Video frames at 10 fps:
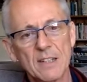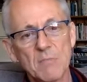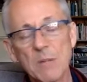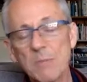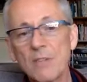
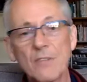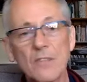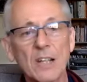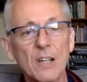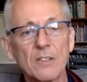Maybe over the
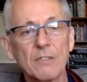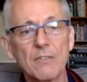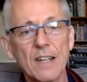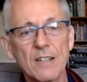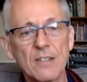garden
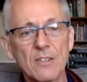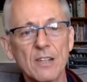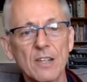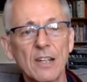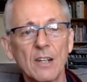fence
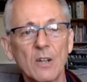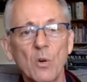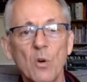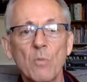or